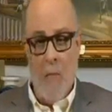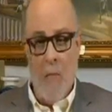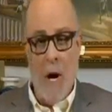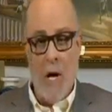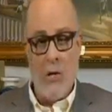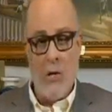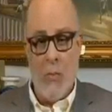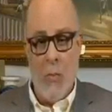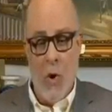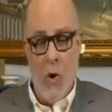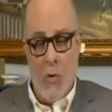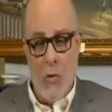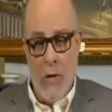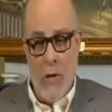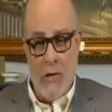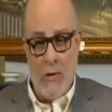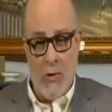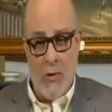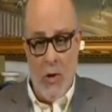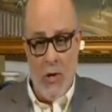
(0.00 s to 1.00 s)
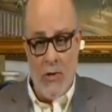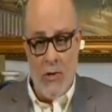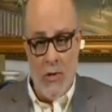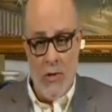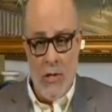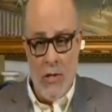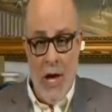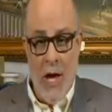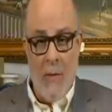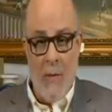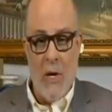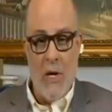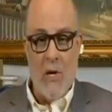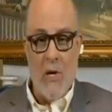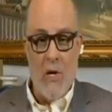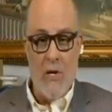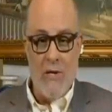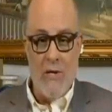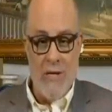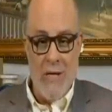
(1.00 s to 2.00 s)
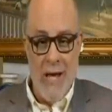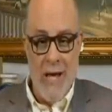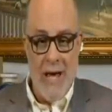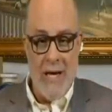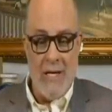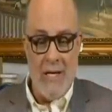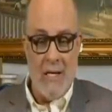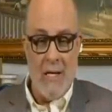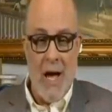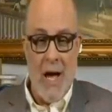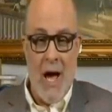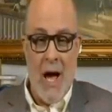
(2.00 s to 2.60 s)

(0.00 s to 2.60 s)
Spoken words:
much more resources, because this